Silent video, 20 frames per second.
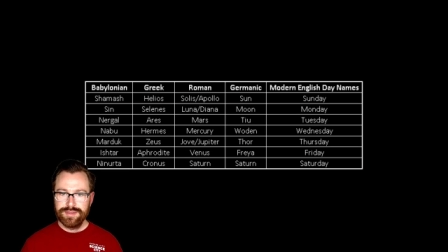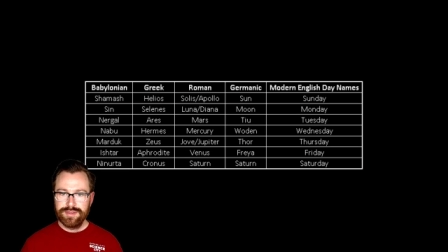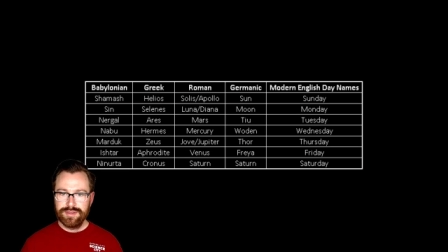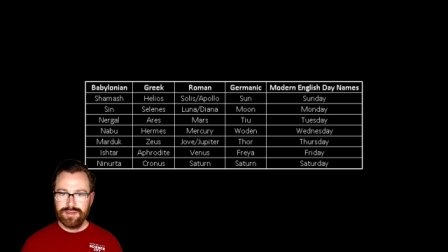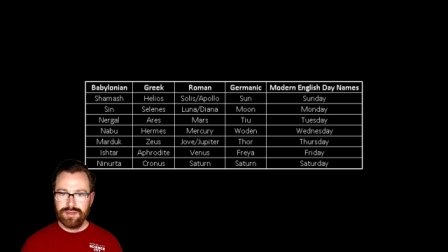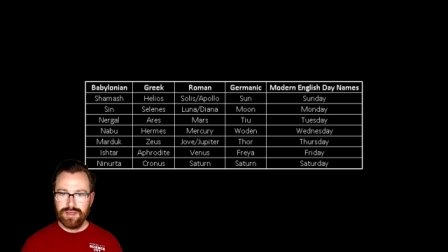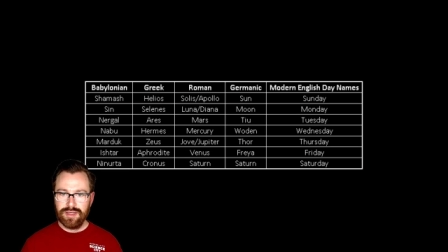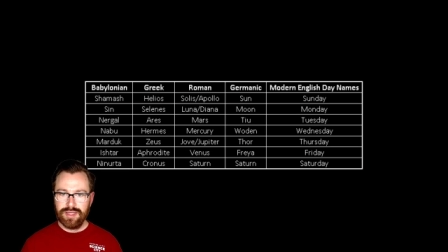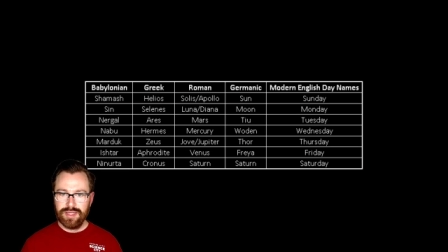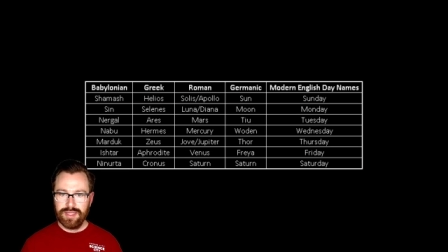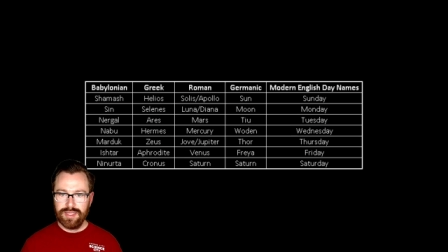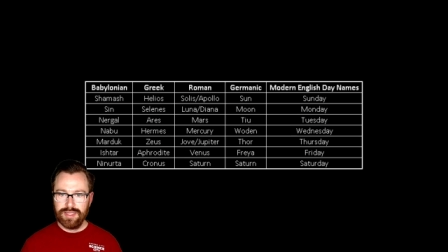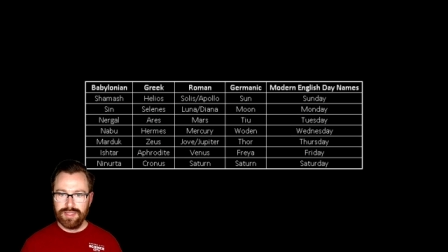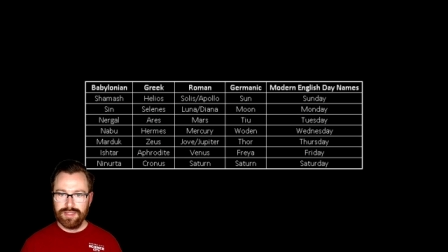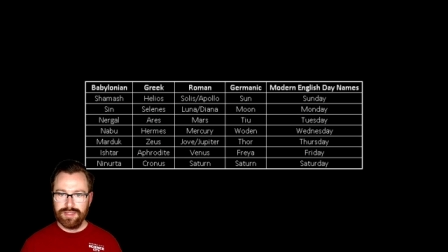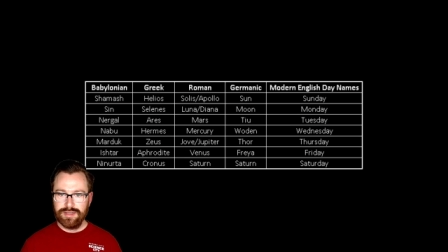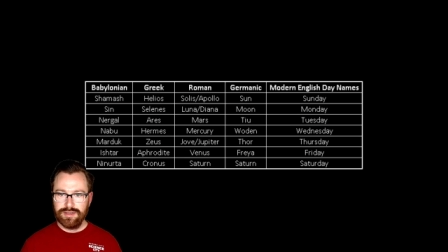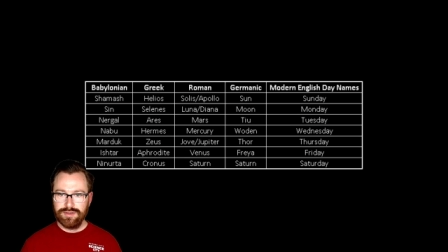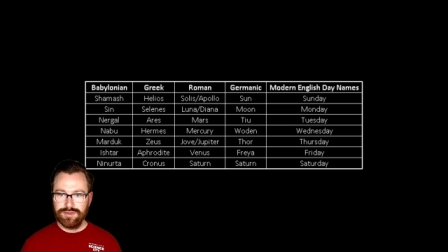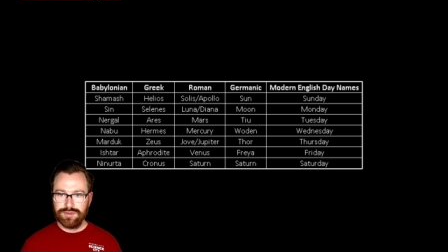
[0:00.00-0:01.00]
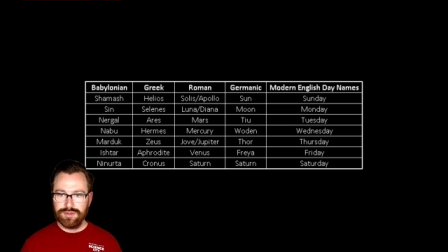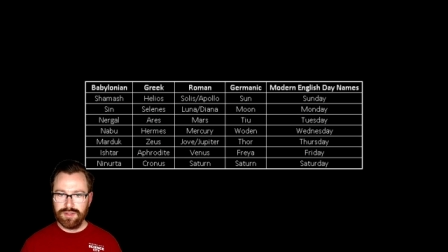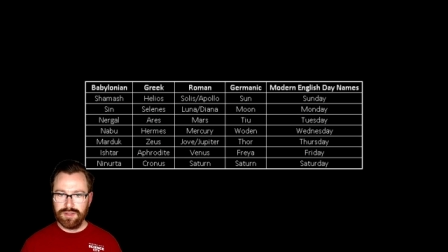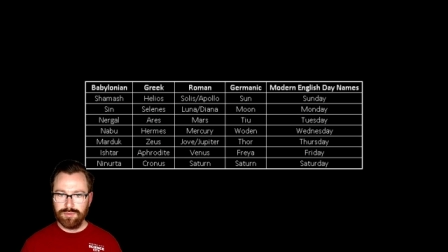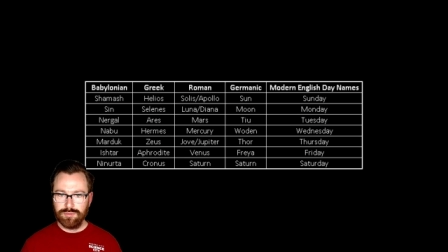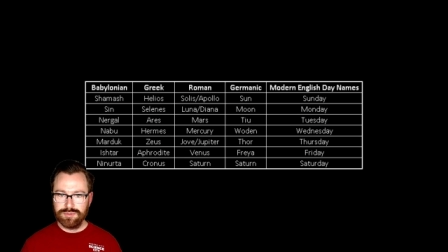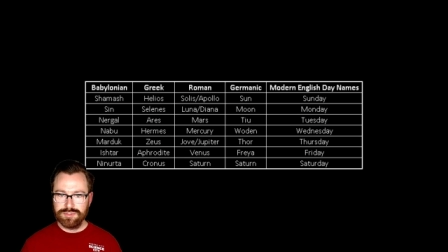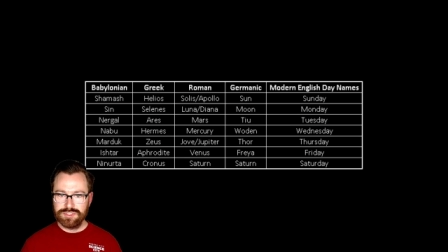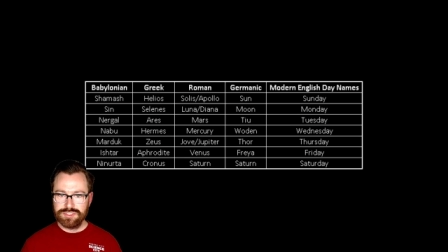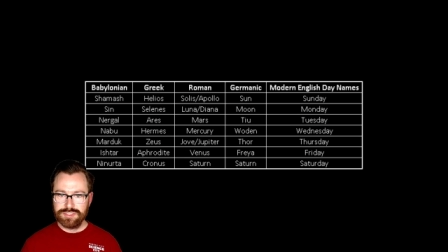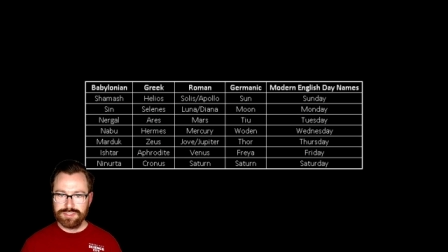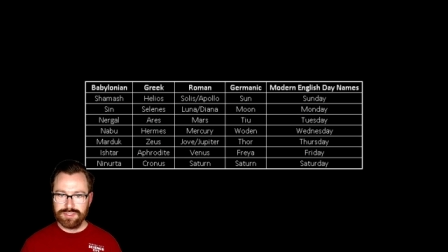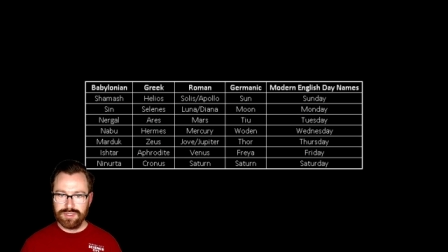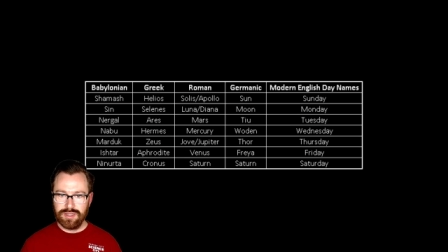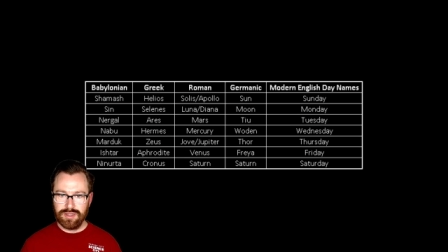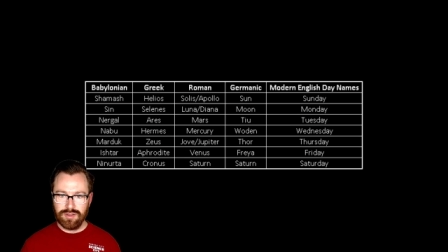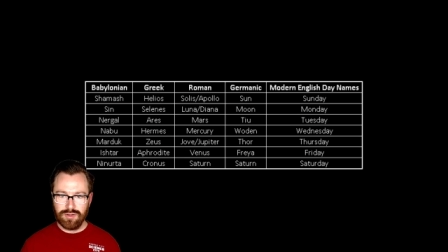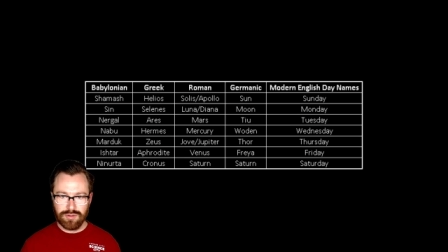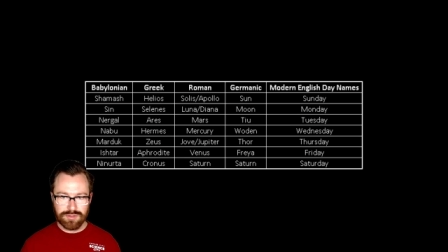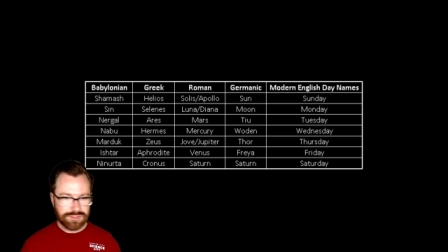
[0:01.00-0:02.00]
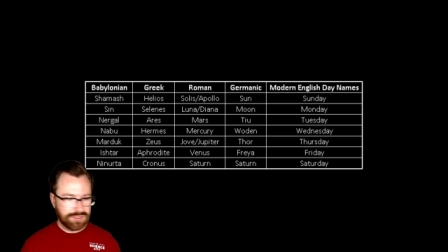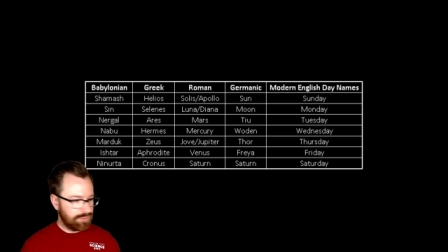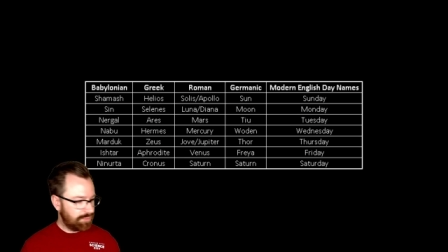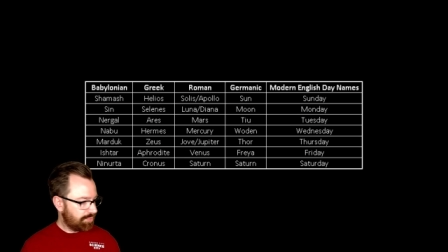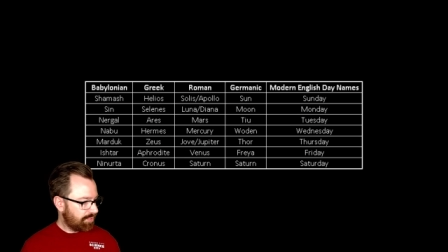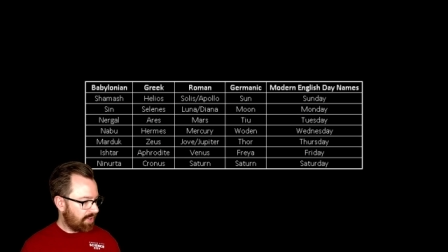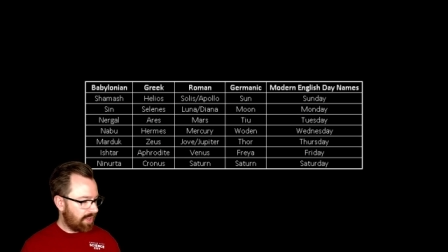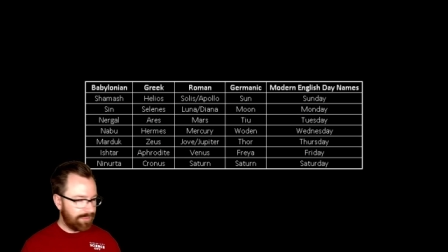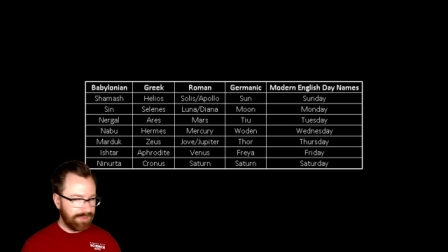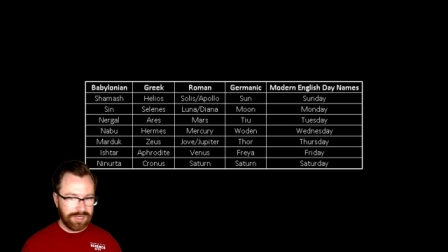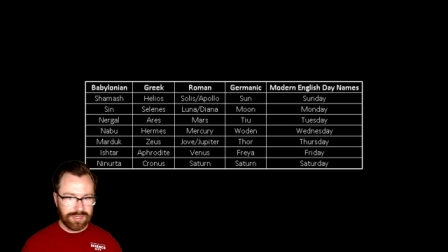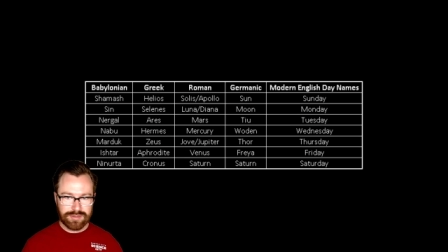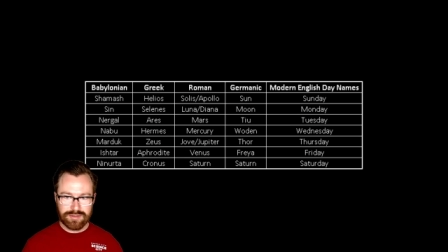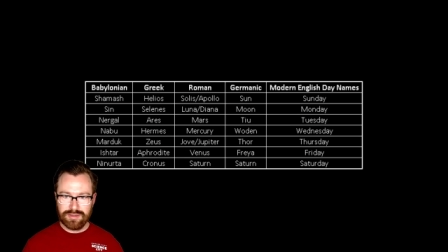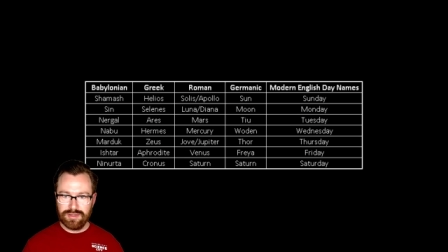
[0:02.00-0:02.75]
uh, and was also prominent